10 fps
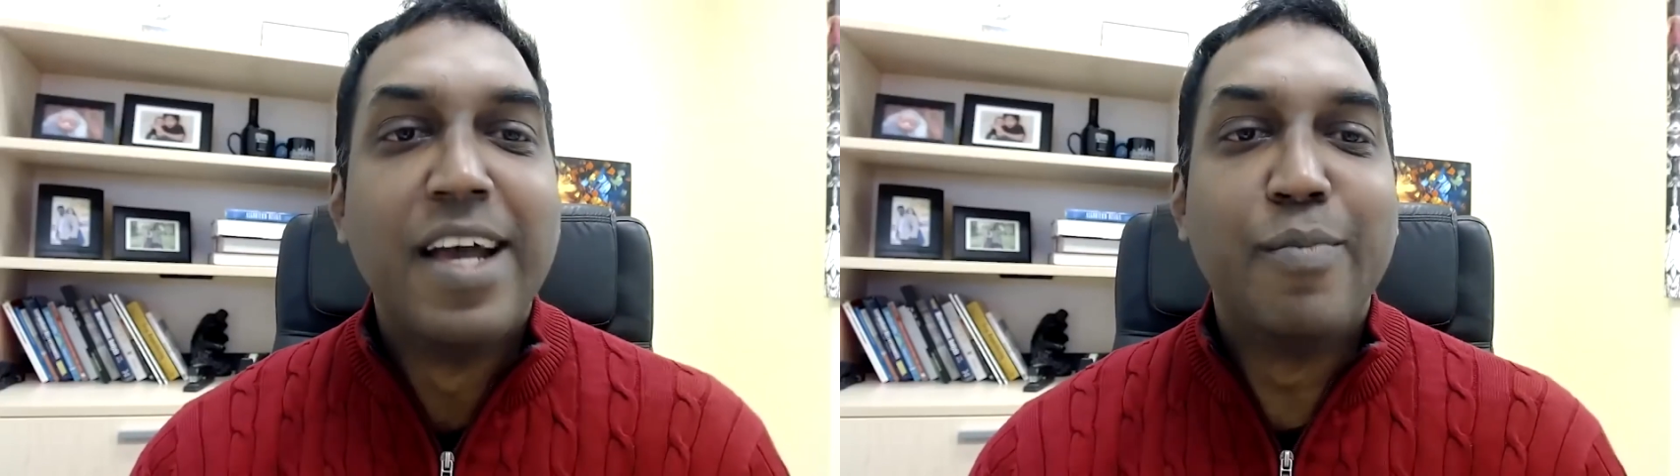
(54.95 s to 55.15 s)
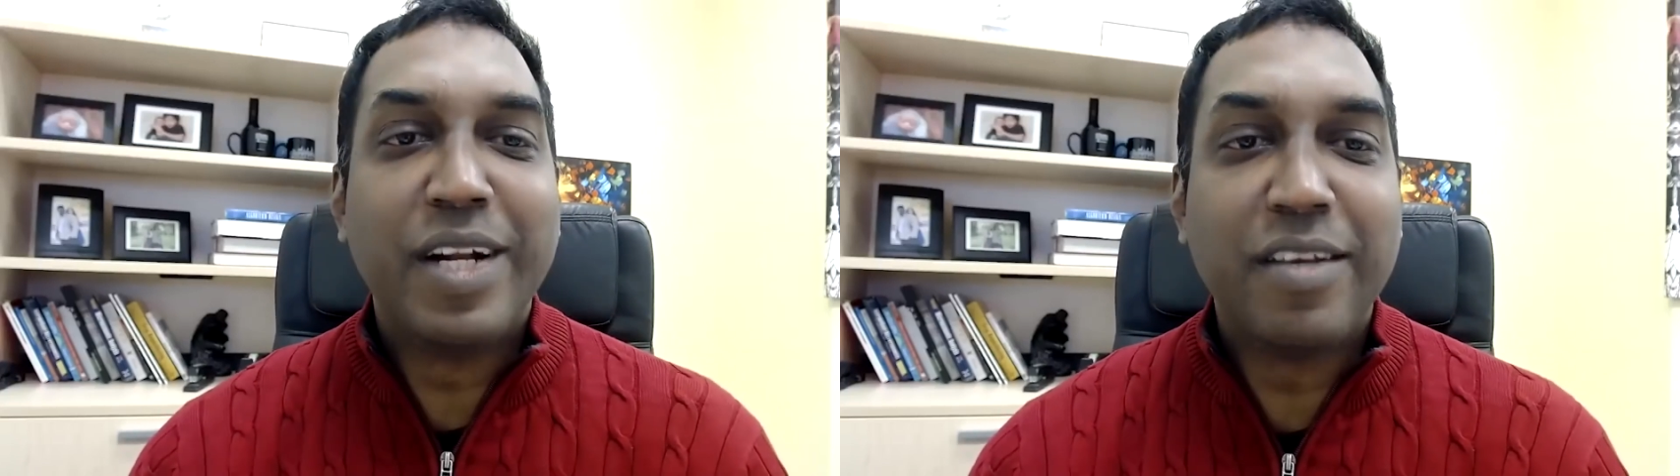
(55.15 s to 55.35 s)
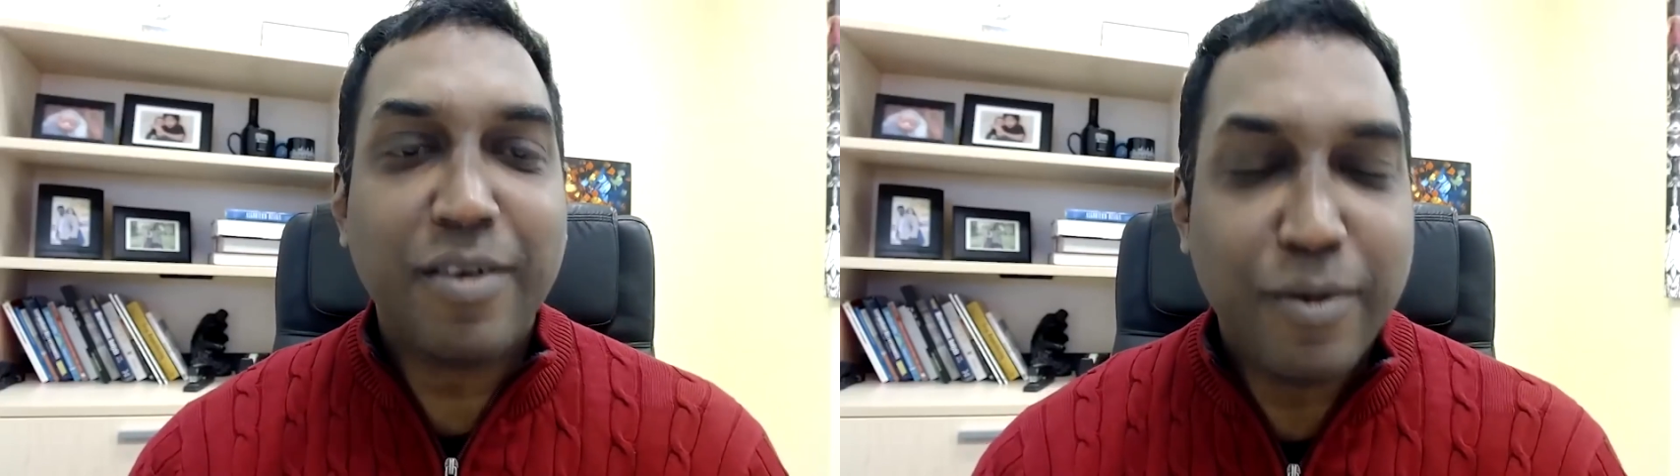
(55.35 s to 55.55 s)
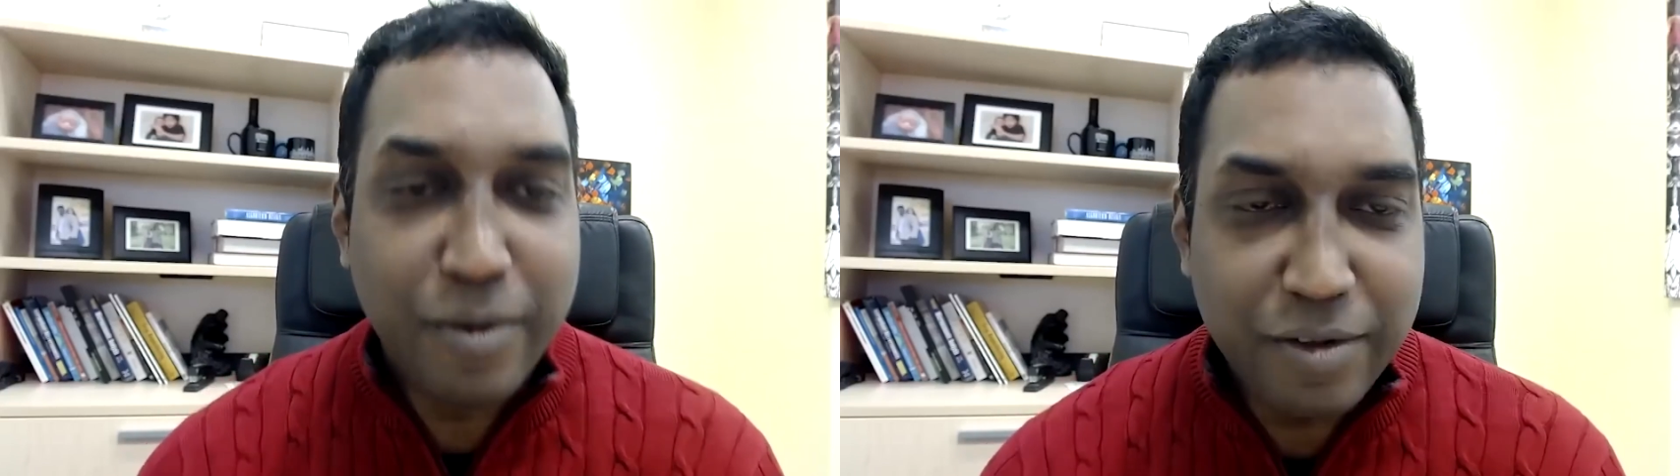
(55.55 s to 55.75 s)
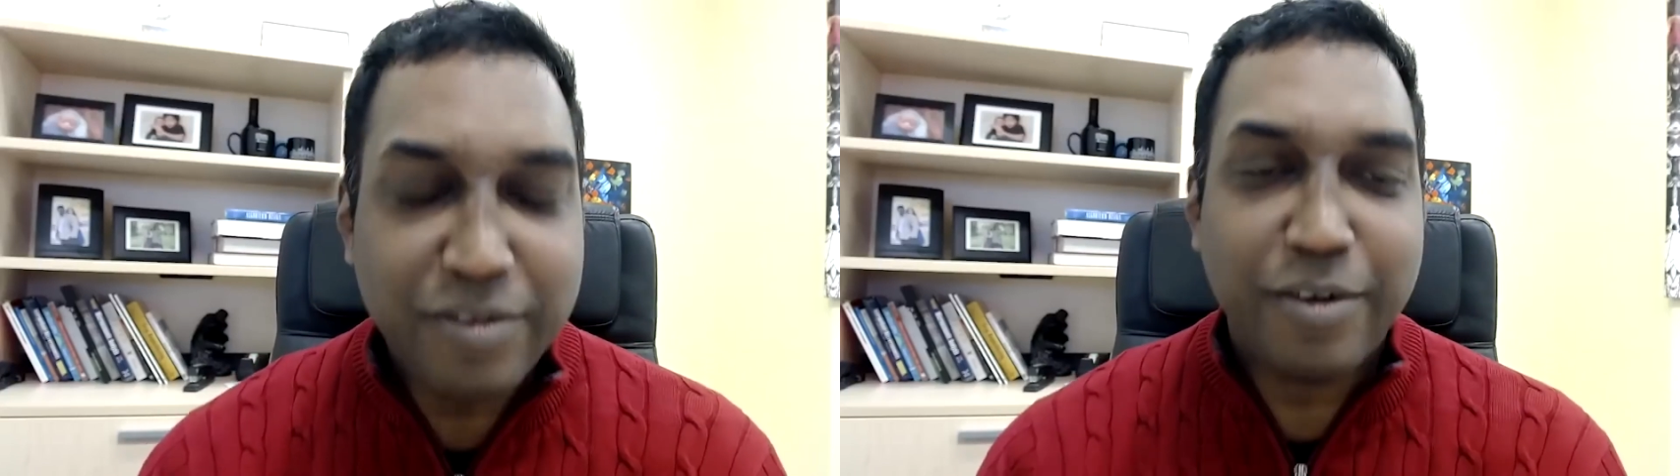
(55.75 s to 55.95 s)
but it's
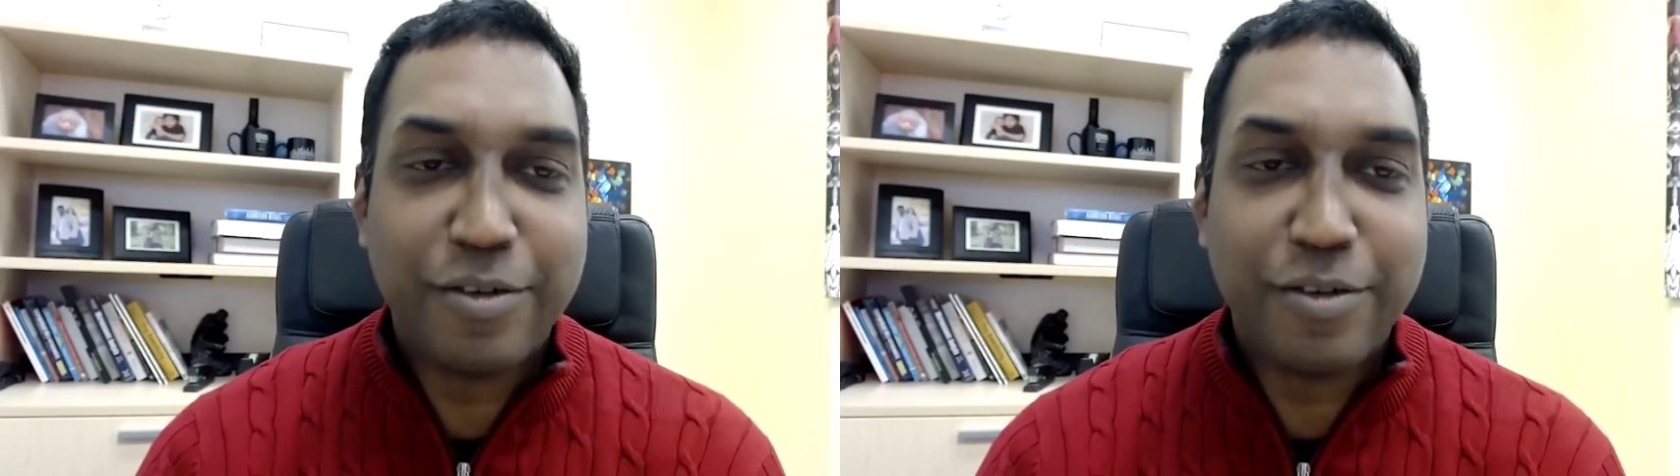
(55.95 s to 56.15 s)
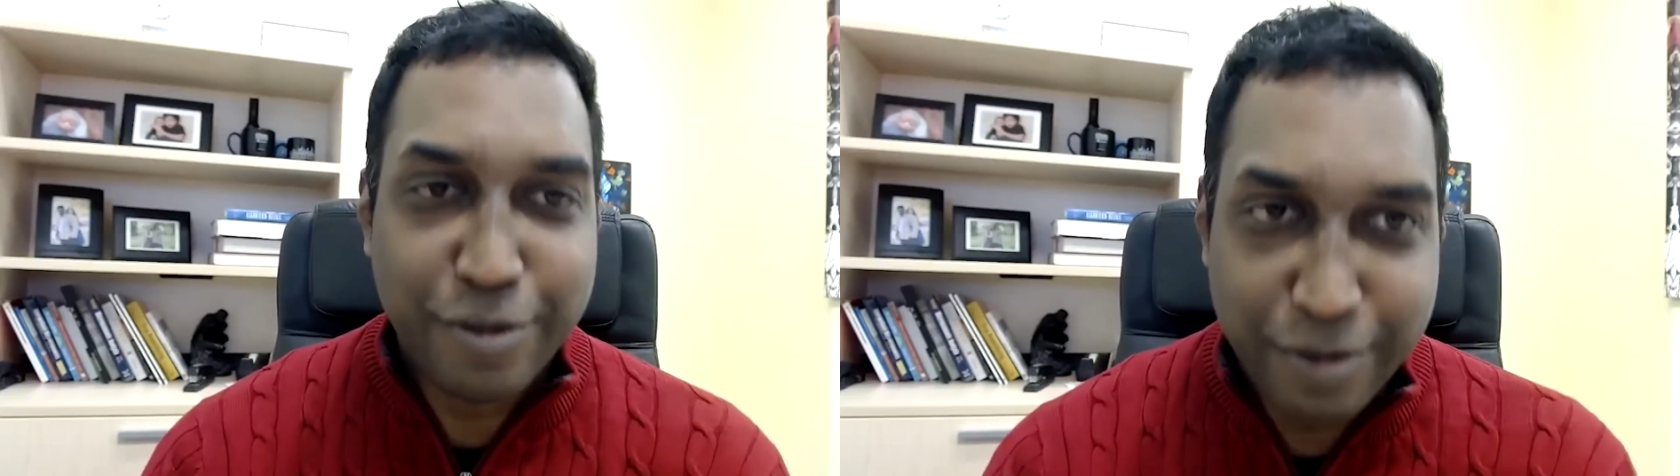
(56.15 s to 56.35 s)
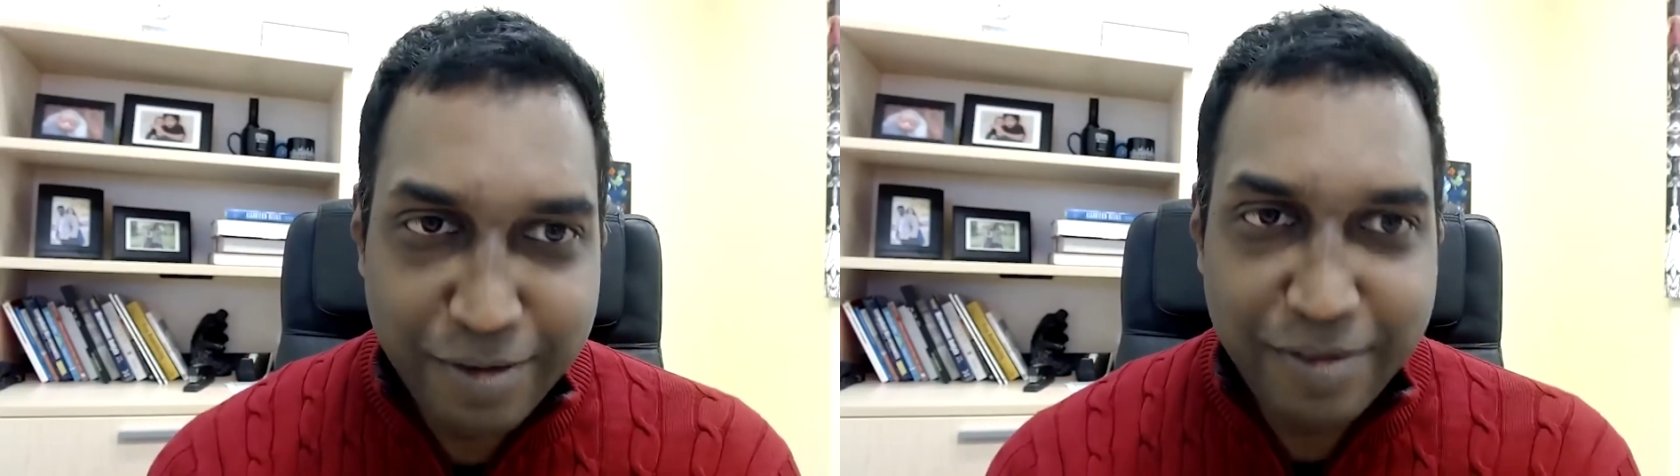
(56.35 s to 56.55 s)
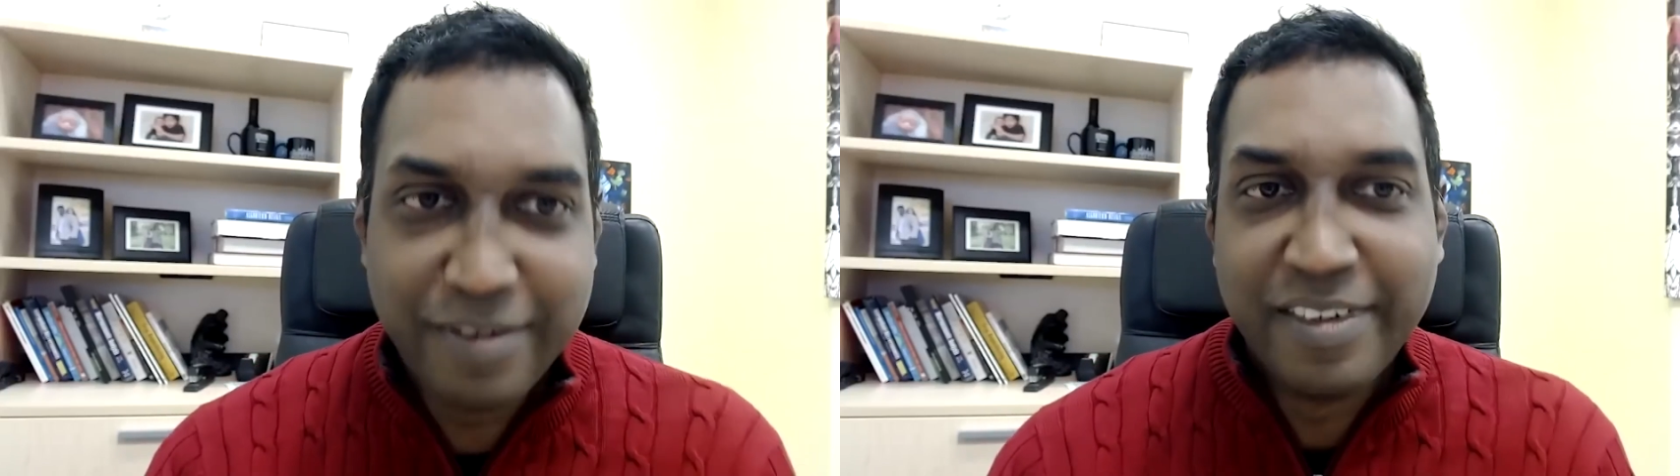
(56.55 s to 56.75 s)
also true